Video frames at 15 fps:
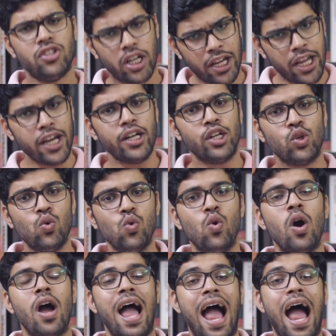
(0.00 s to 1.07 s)
The king
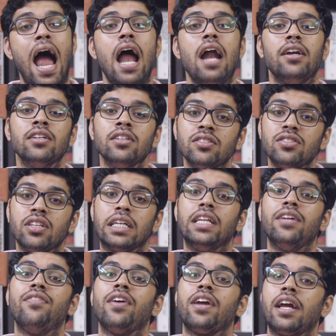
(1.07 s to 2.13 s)
too had
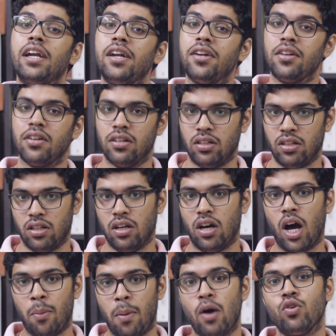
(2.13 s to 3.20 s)
significant
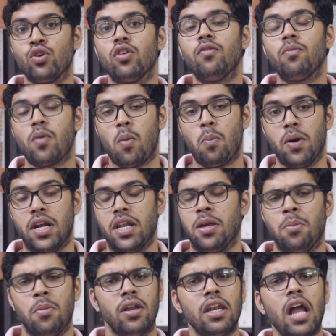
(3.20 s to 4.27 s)
amount of
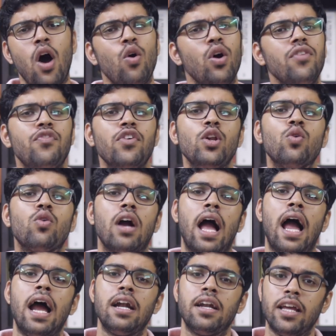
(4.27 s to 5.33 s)
property. Now, if we look
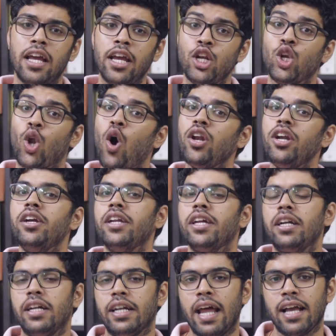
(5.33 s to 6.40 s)
at a
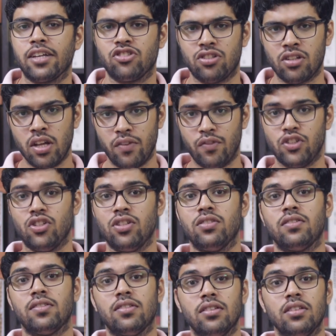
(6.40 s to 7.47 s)
non-Indian text, which
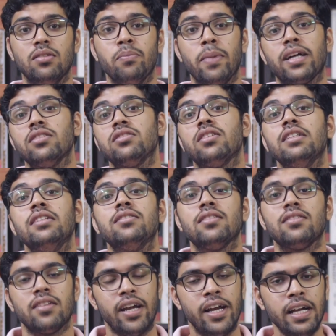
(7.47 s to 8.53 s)
is
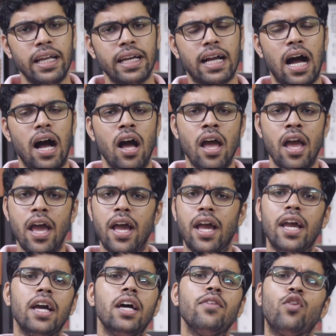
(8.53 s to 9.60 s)
Megasthenesis Indica,
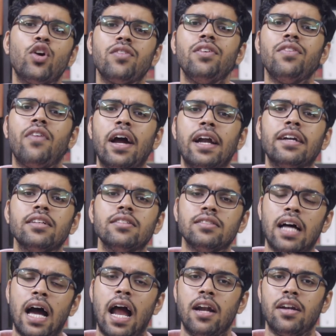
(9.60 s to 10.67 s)
here what we find
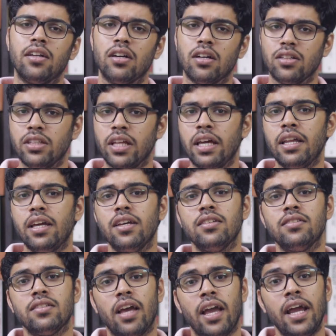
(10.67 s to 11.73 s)
is that there
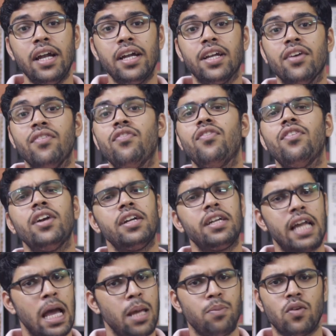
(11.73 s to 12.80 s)
is a
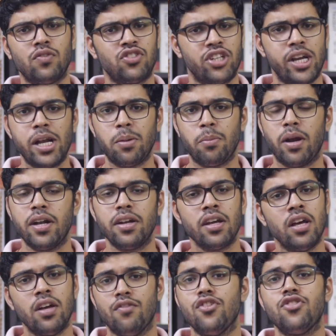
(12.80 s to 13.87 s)
different type of
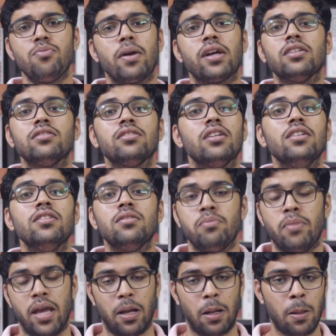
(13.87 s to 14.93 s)
statement which Megasthenes
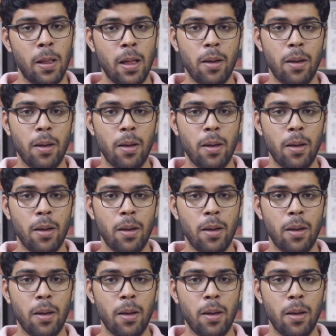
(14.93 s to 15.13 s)
make.